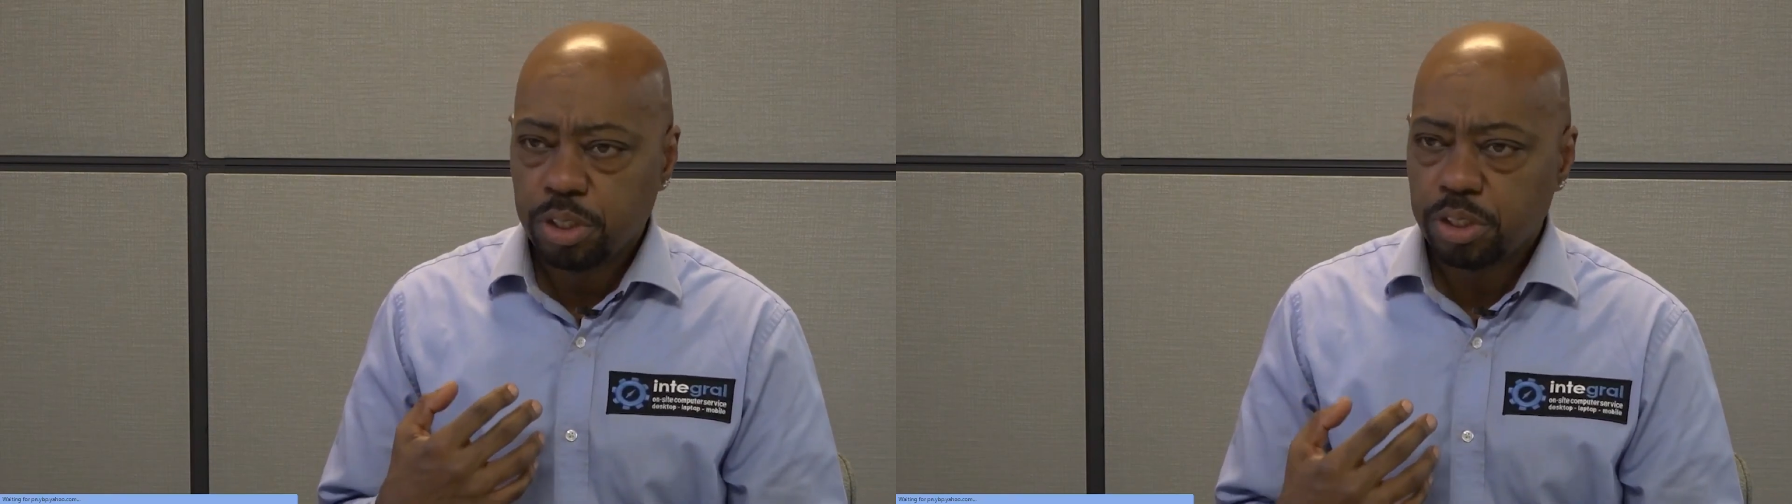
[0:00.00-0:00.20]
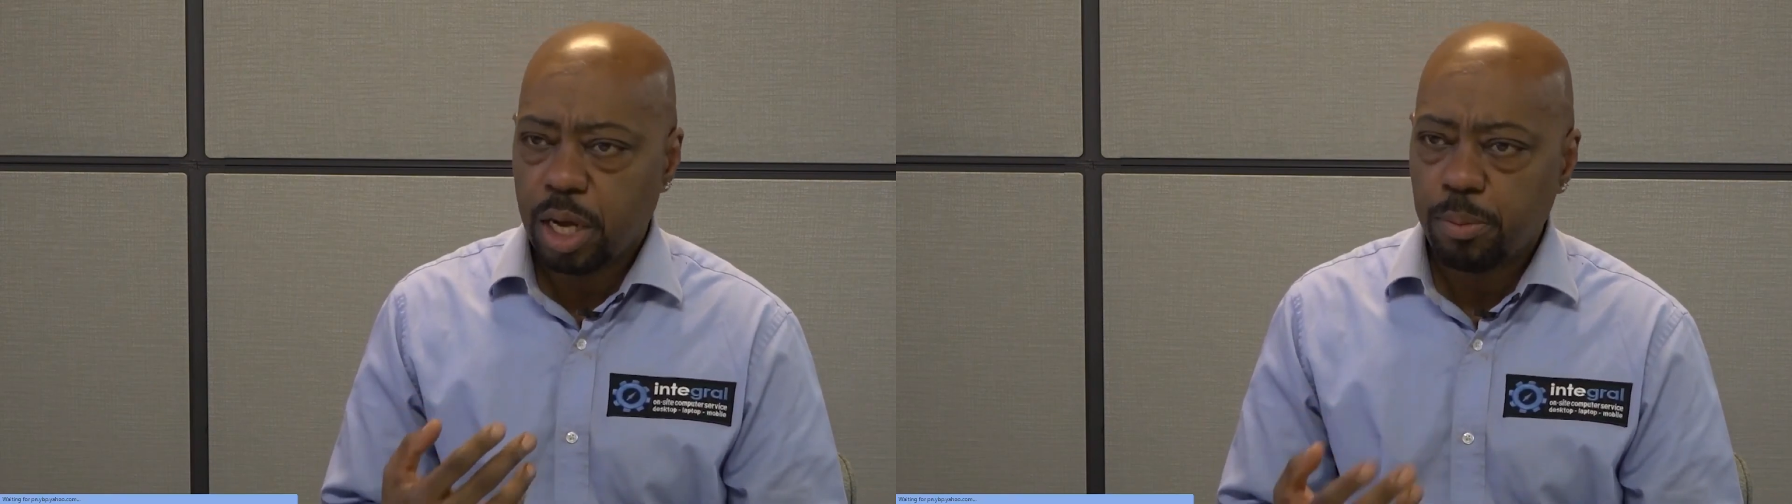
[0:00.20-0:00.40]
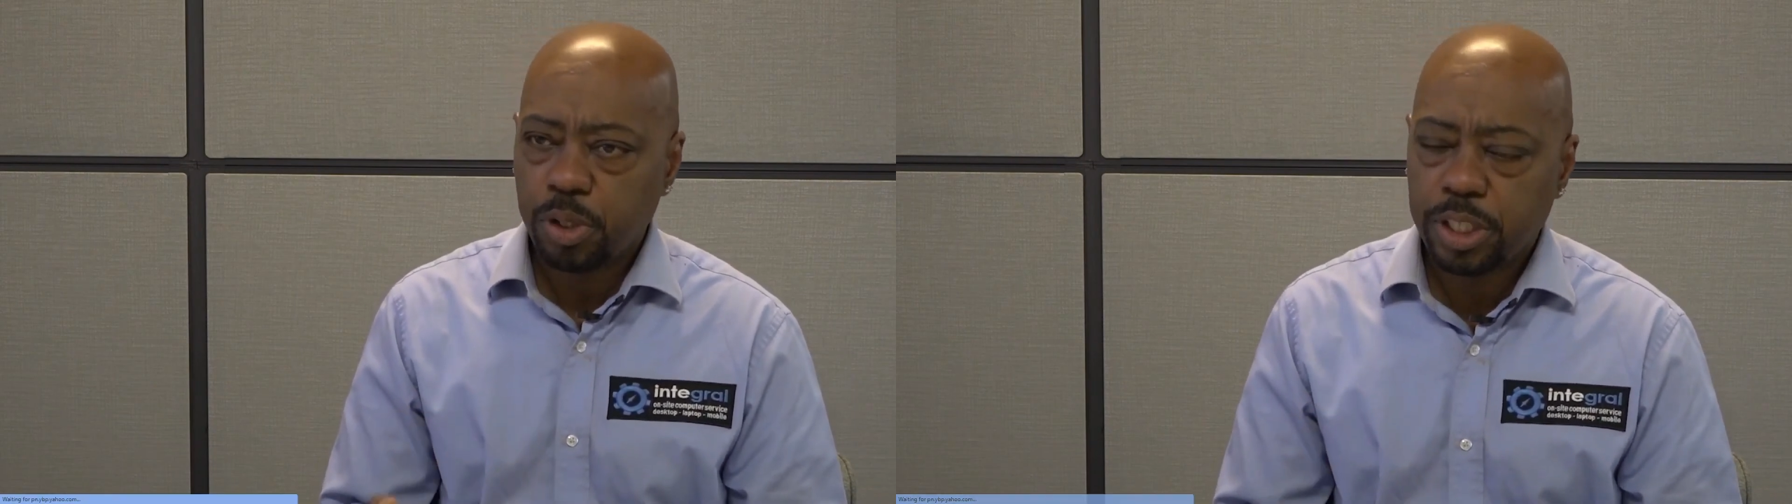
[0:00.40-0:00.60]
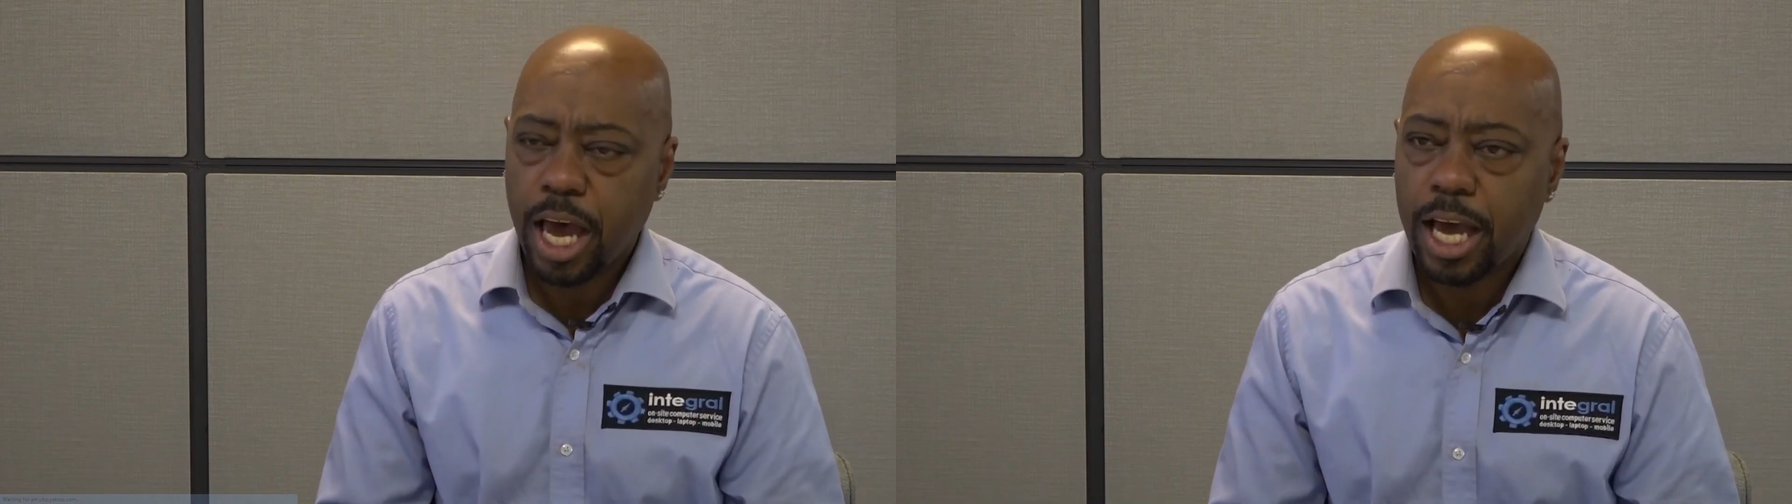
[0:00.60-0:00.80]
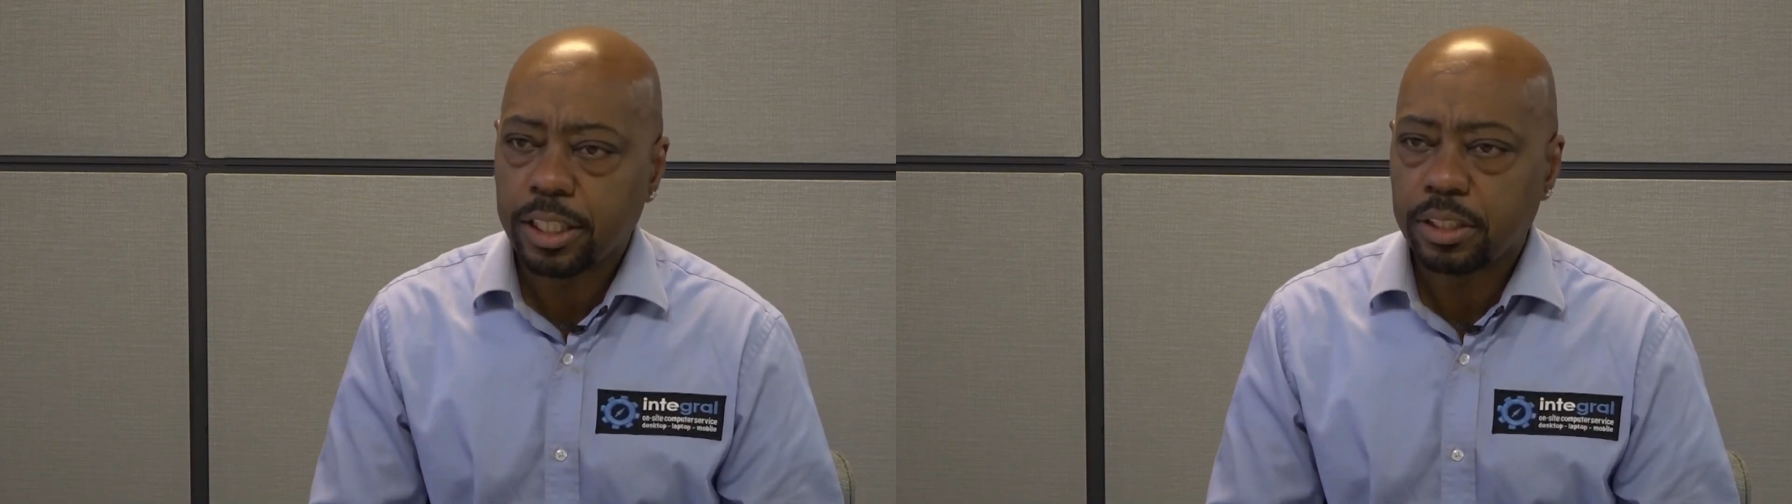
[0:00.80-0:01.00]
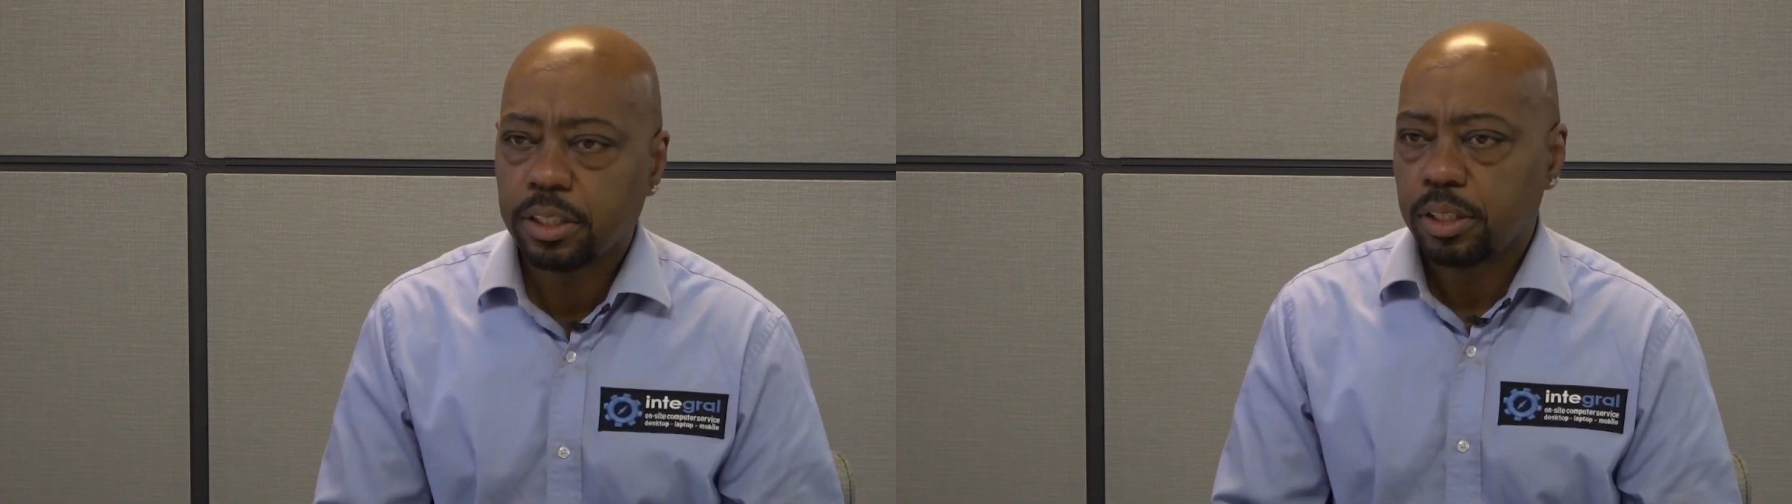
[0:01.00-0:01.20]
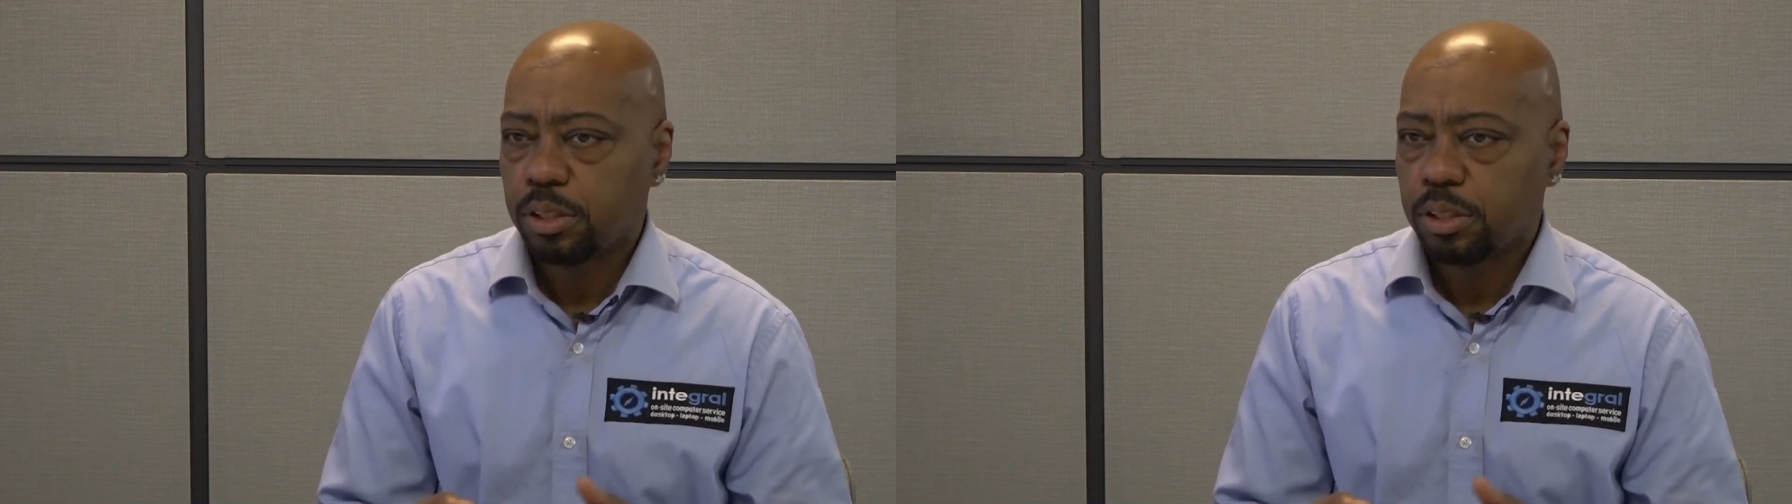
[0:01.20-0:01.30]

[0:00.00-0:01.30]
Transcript: cyber attacks.